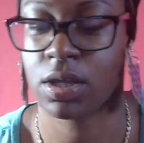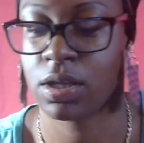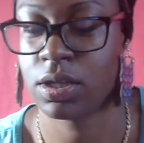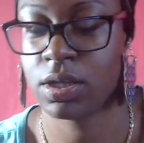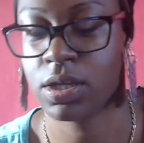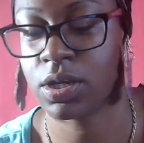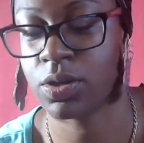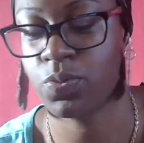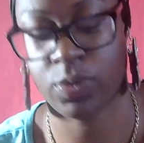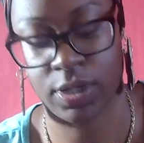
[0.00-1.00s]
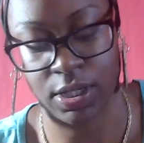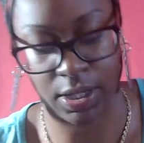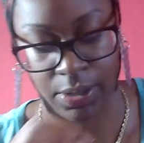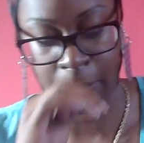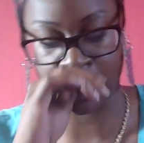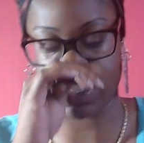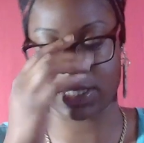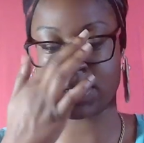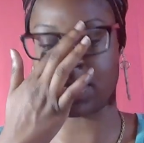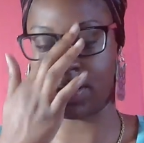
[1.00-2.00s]
Here we go.
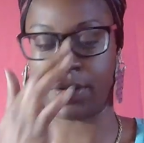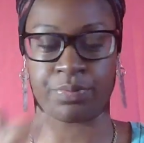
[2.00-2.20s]
So,